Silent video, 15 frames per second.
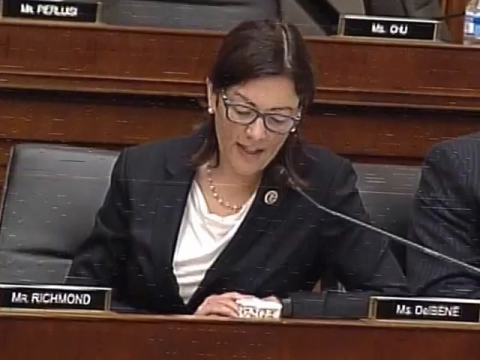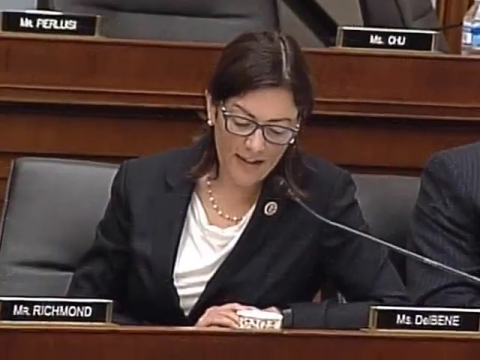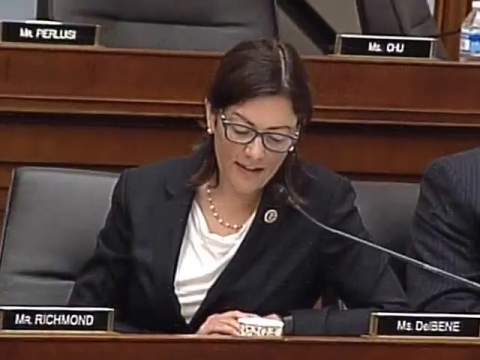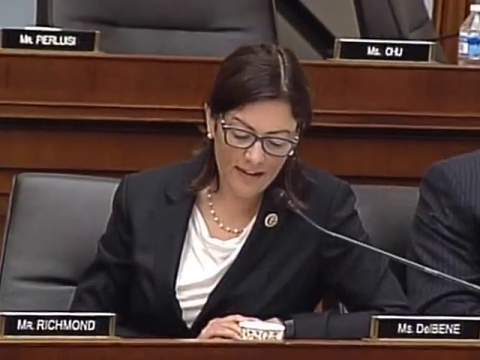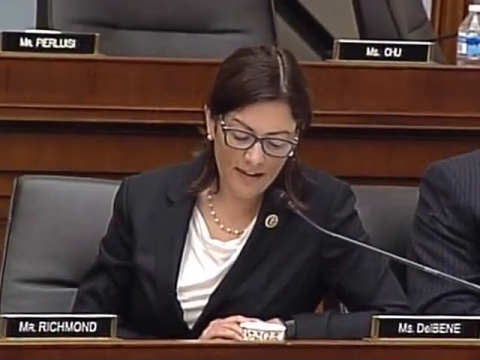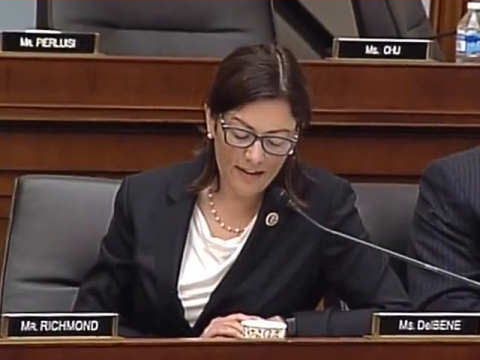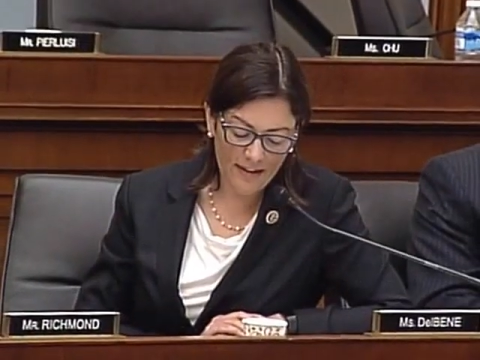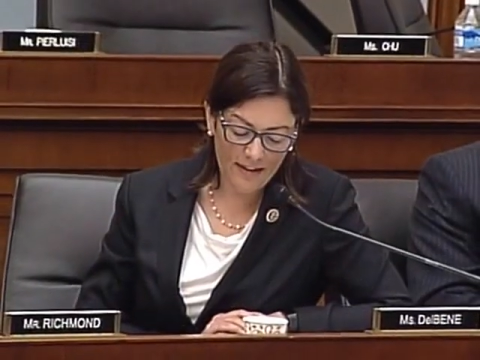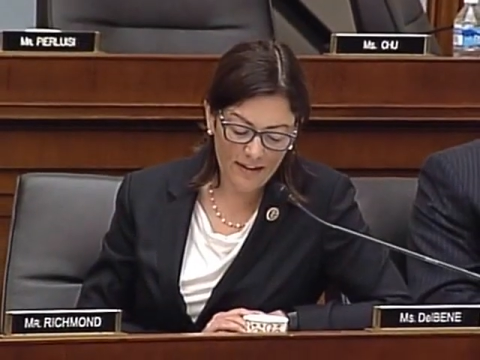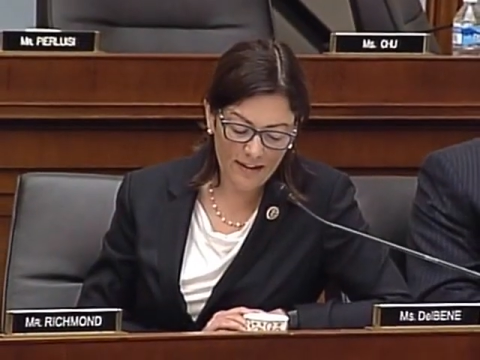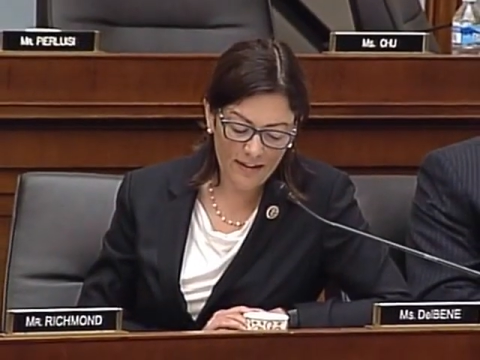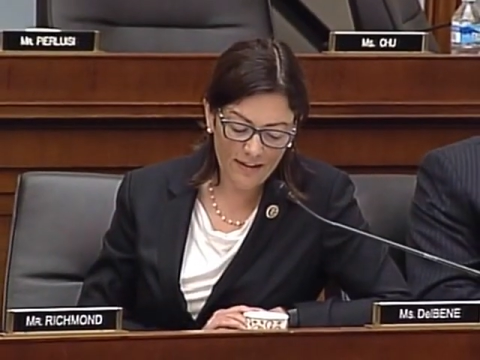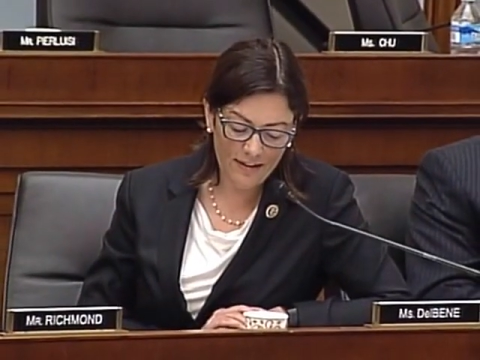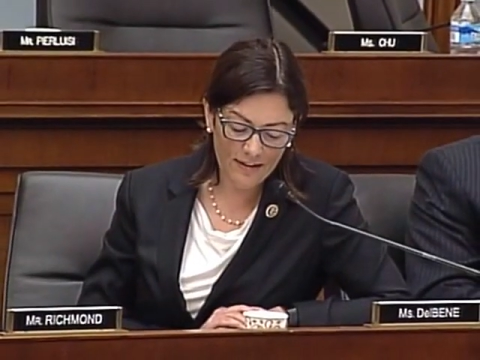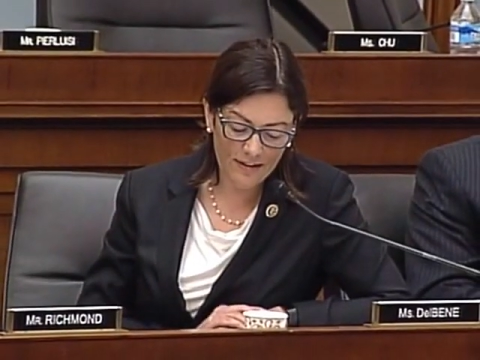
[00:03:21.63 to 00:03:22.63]
And
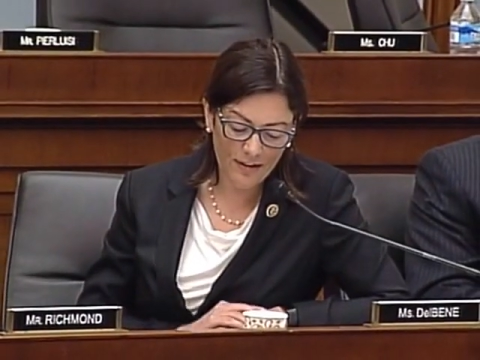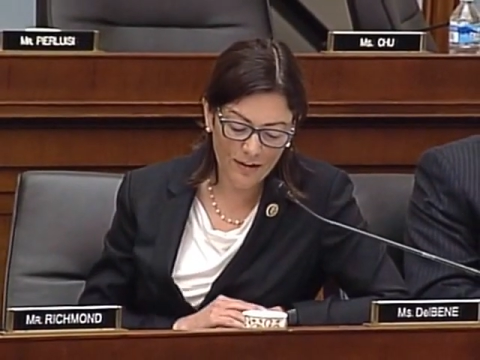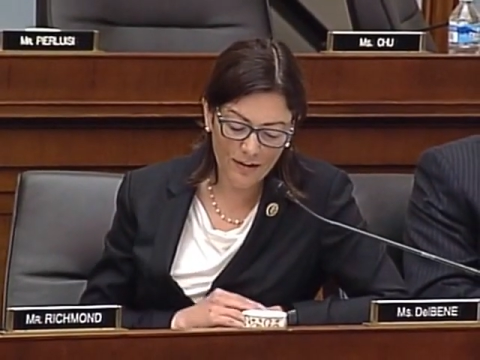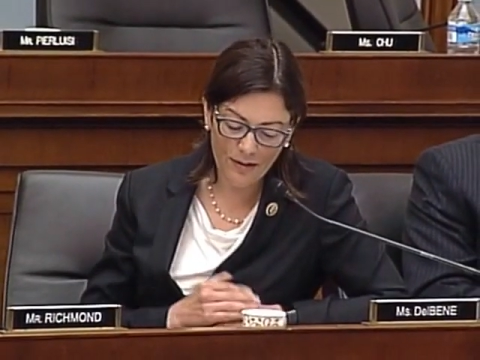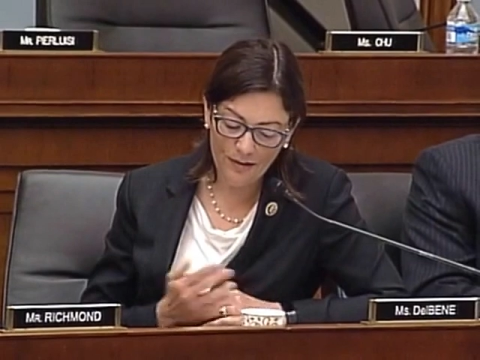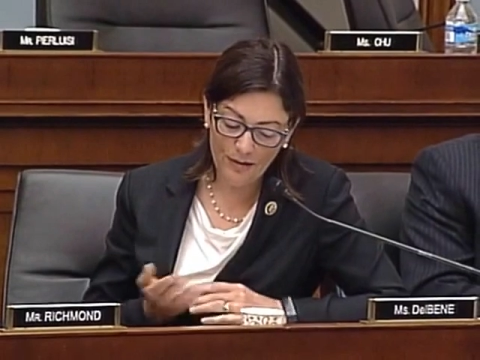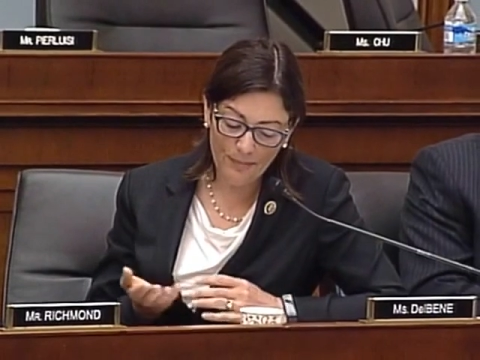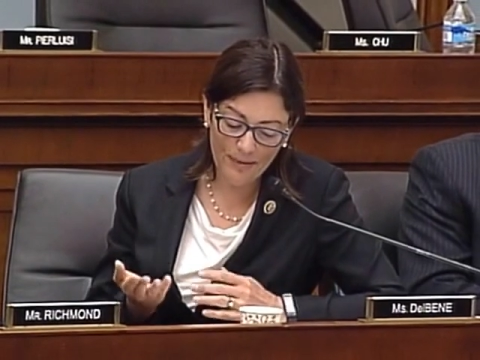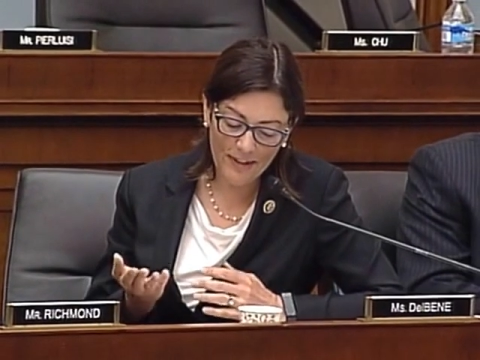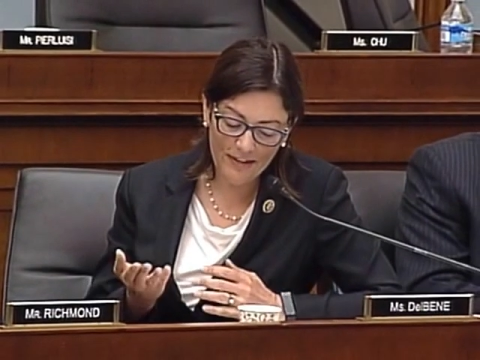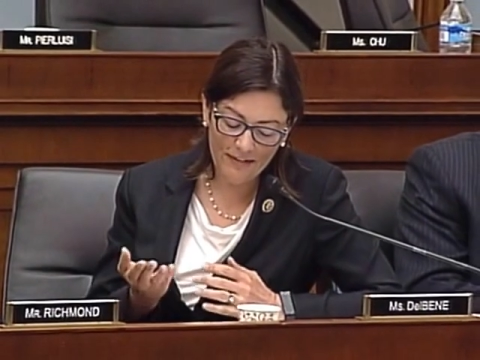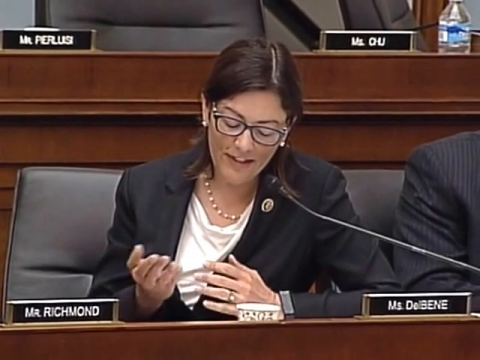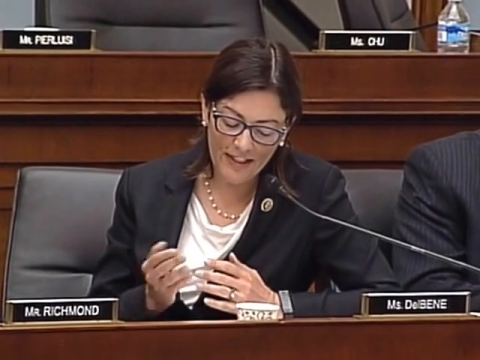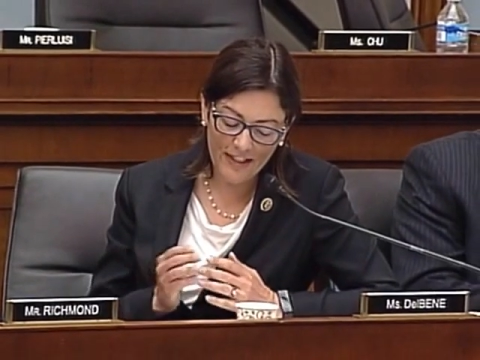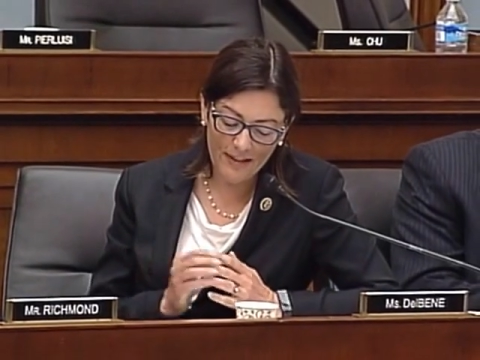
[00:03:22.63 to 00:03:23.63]
so you
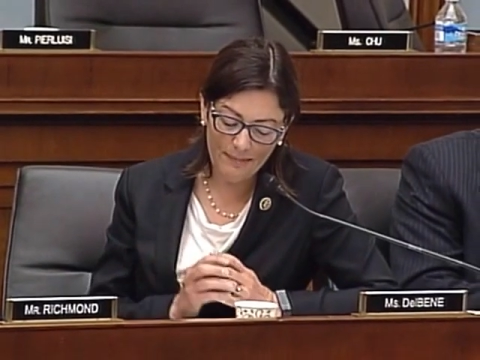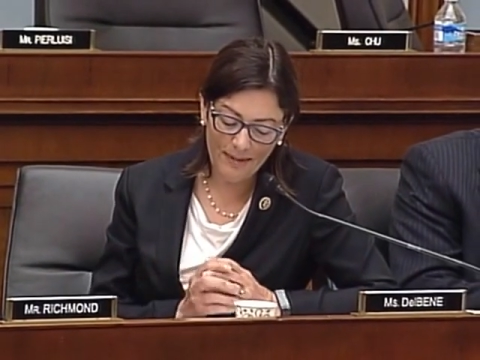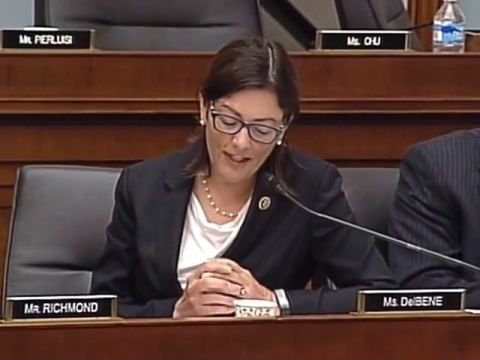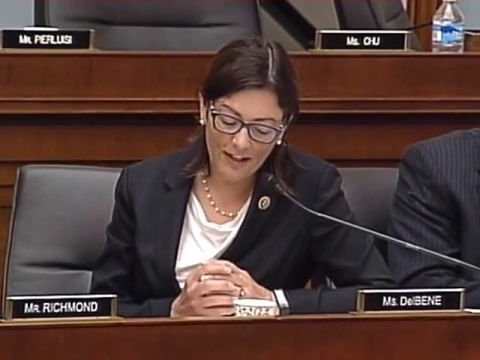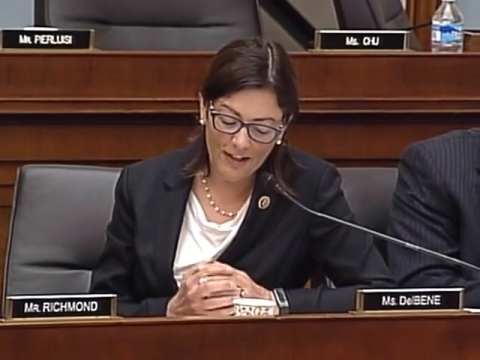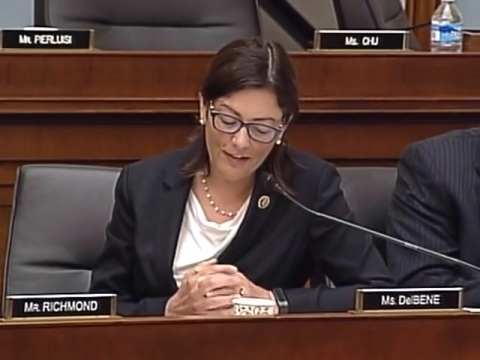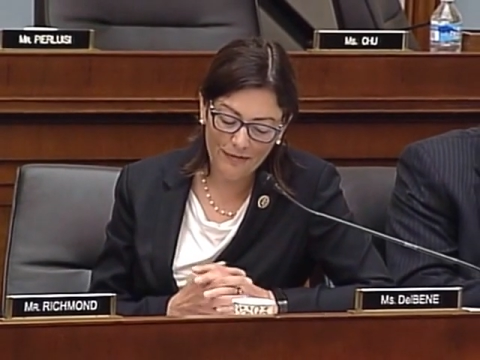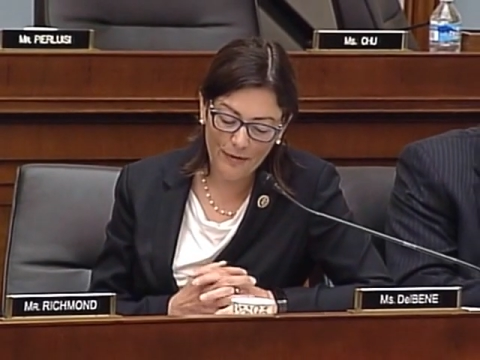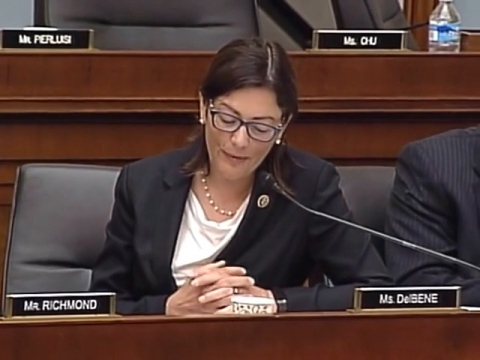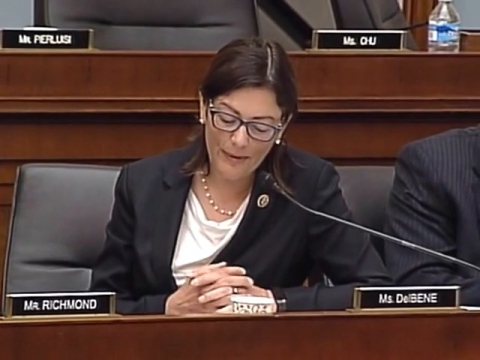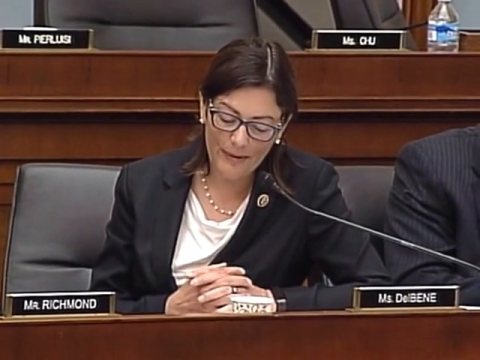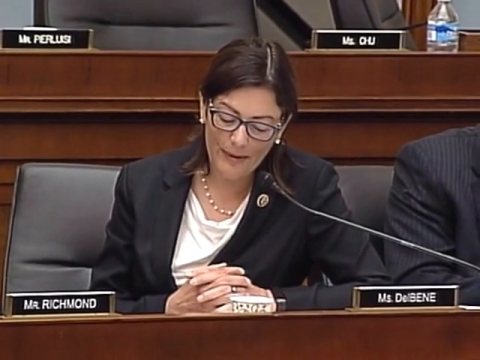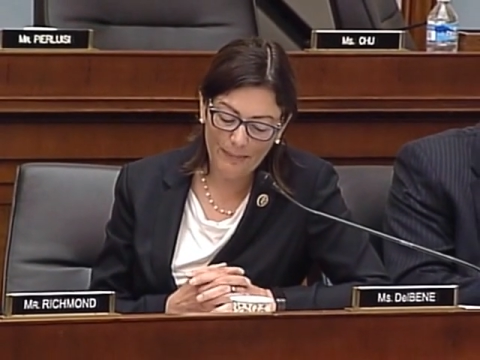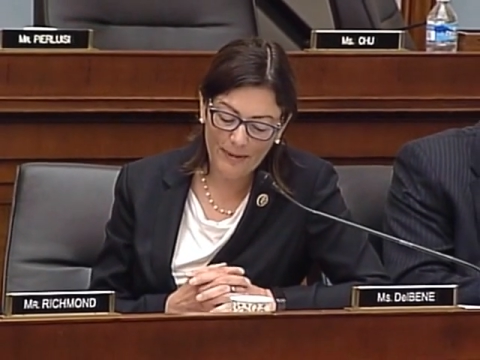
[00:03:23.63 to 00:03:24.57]
believe that it'd be harder for women